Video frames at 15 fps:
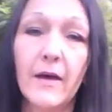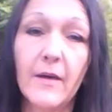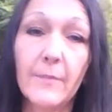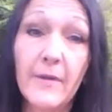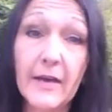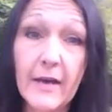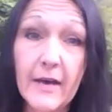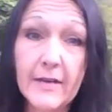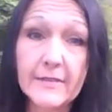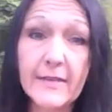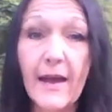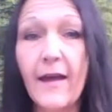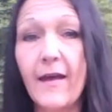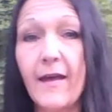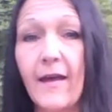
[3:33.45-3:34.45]
because
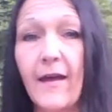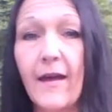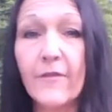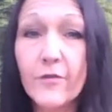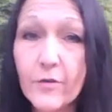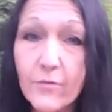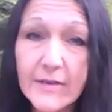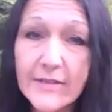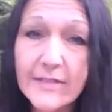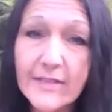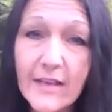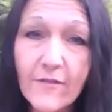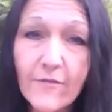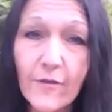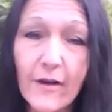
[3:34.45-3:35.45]
everyone's
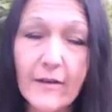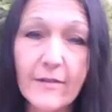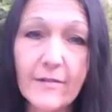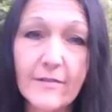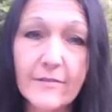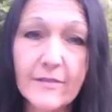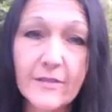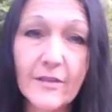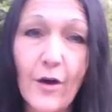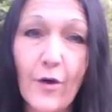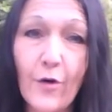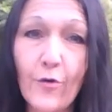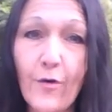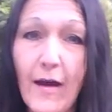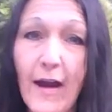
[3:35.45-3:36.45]
different.
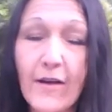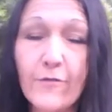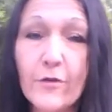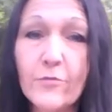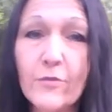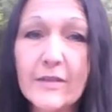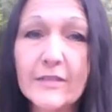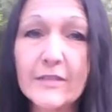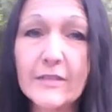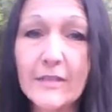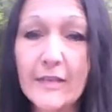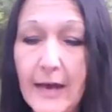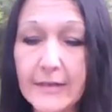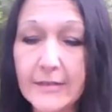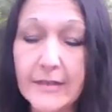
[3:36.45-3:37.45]
So everyone's
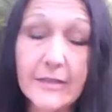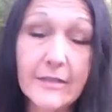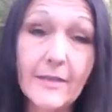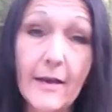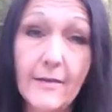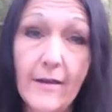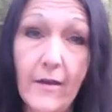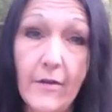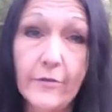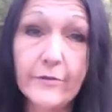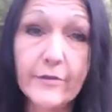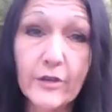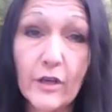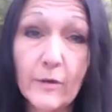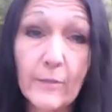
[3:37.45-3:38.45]
yeses and
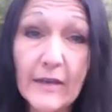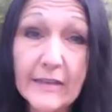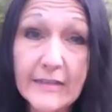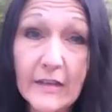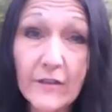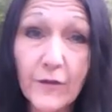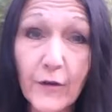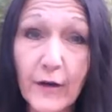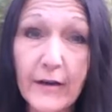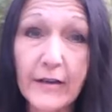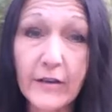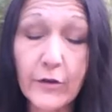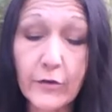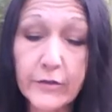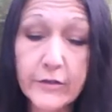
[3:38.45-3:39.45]
nos could be
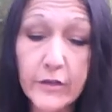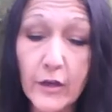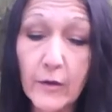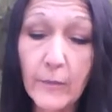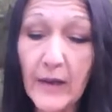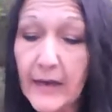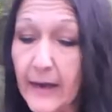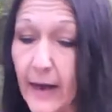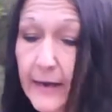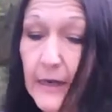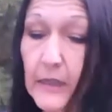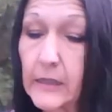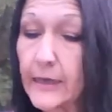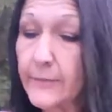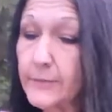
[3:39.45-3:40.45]
different. Yours could be an
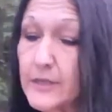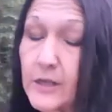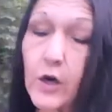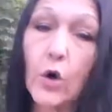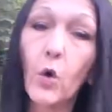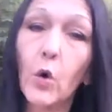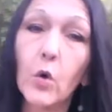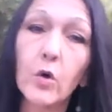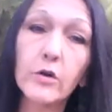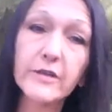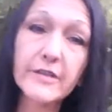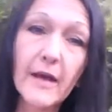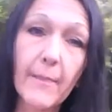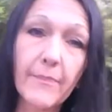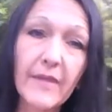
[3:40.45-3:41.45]
elliptical or
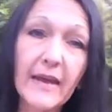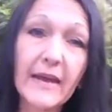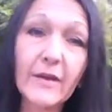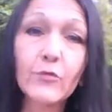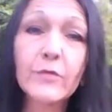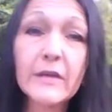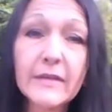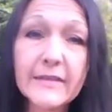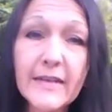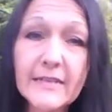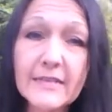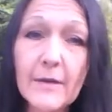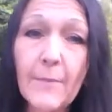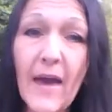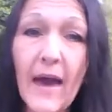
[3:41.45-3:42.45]
something. It really
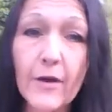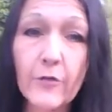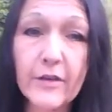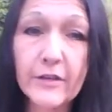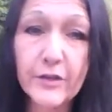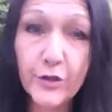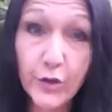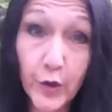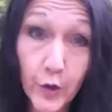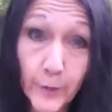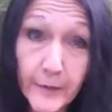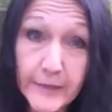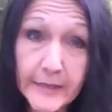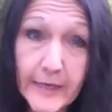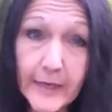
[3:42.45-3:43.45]
doesn't matter. It's your
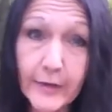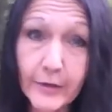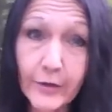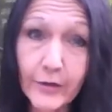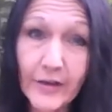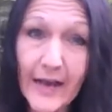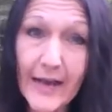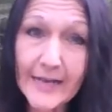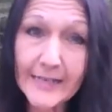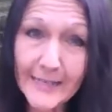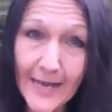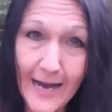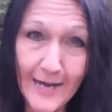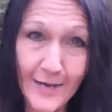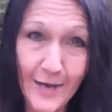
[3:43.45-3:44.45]
particular yes
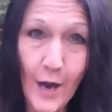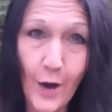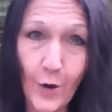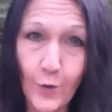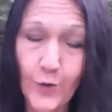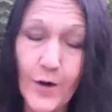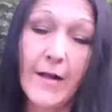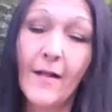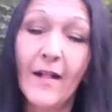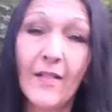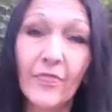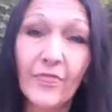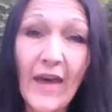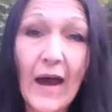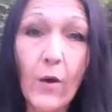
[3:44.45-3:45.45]
and no.
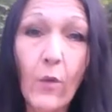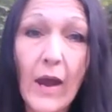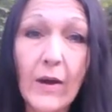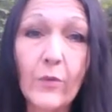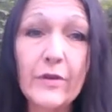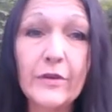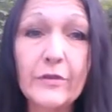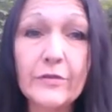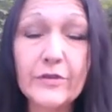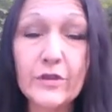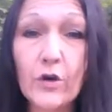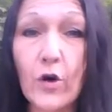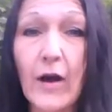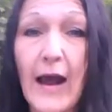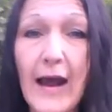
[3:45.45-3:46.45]
That way, when you
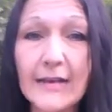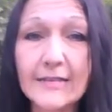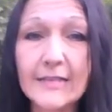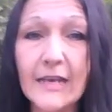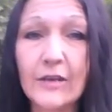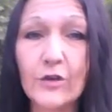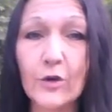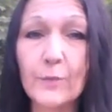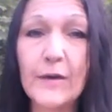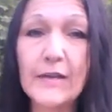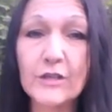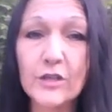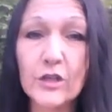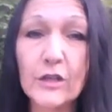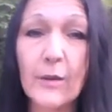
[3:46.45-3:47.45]
start asking your
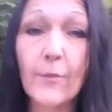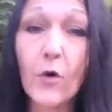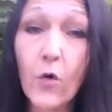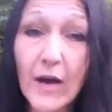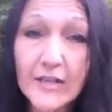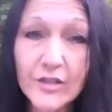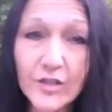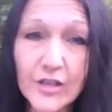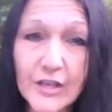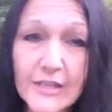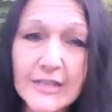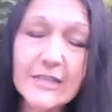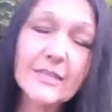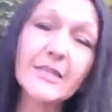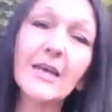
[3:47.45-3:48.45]
pendulum
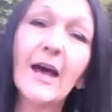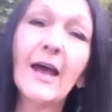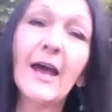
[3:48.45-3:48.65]
questions,